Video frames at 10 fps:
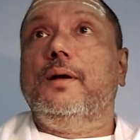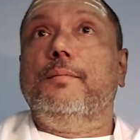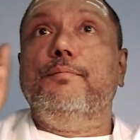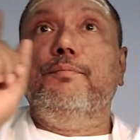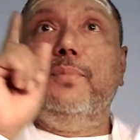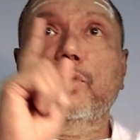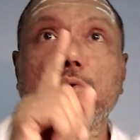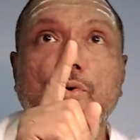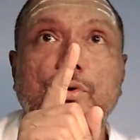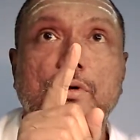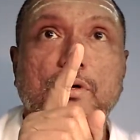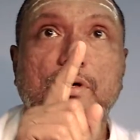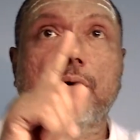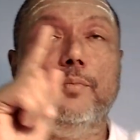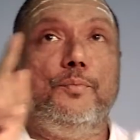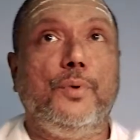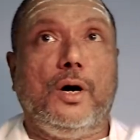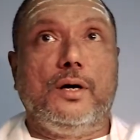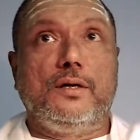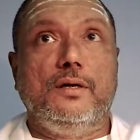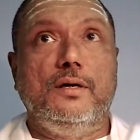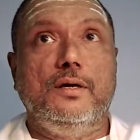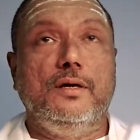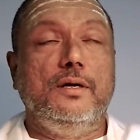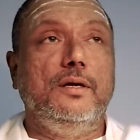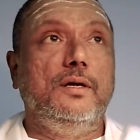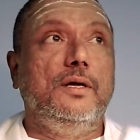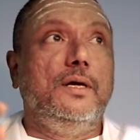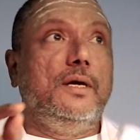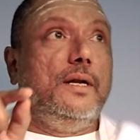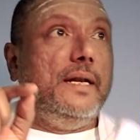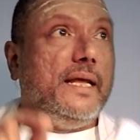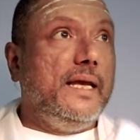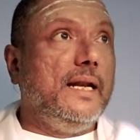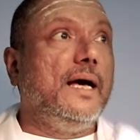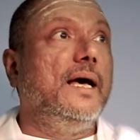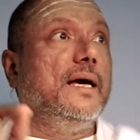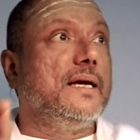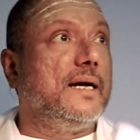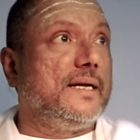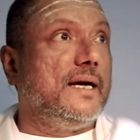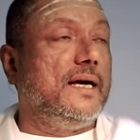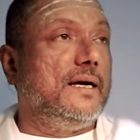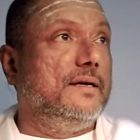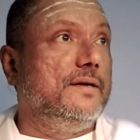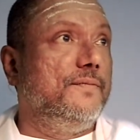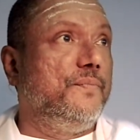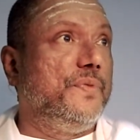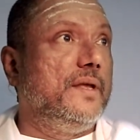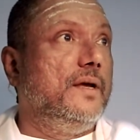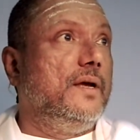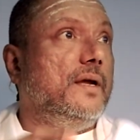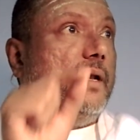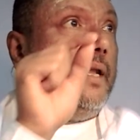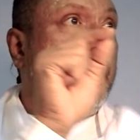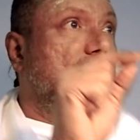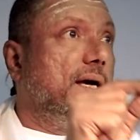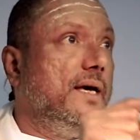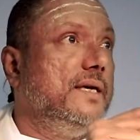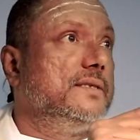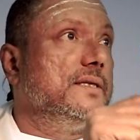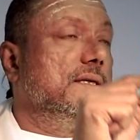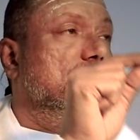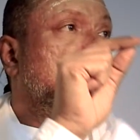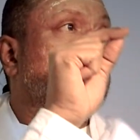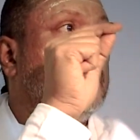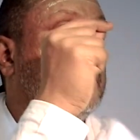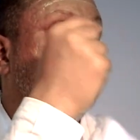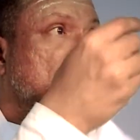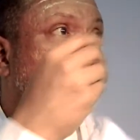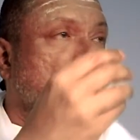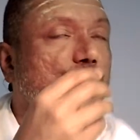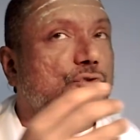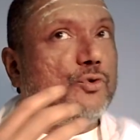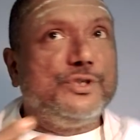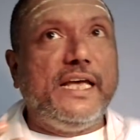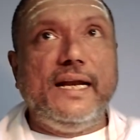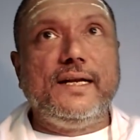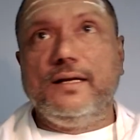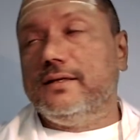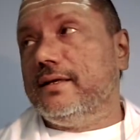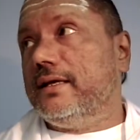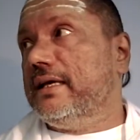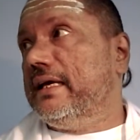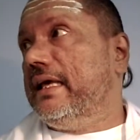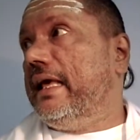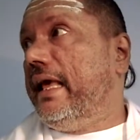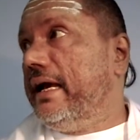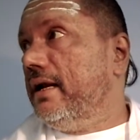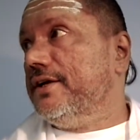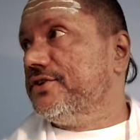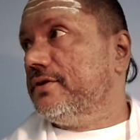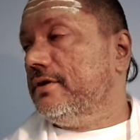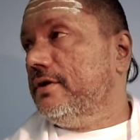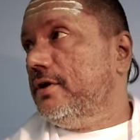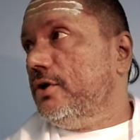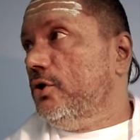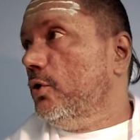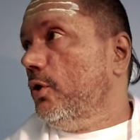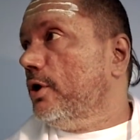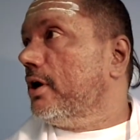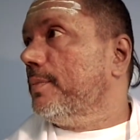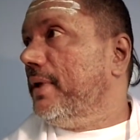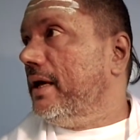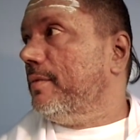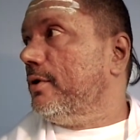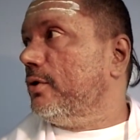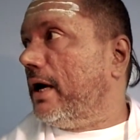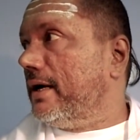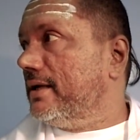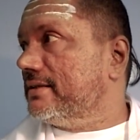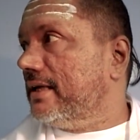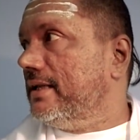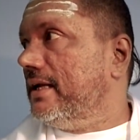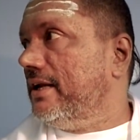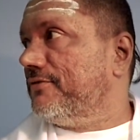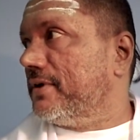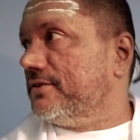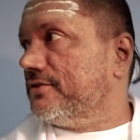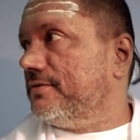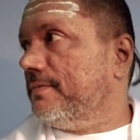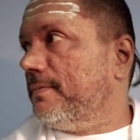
Blue pot. Neelaha ghataha. Neelaha is, if you say it in English, you will not be able to understand the difference.